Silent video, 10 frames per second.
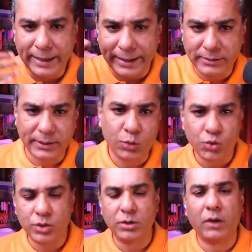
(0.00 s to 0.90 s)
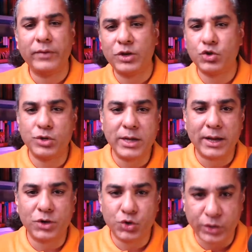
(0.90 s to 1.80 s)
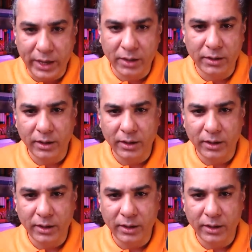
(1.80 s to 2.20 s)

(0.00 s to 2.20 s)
execution of a Shia sheikh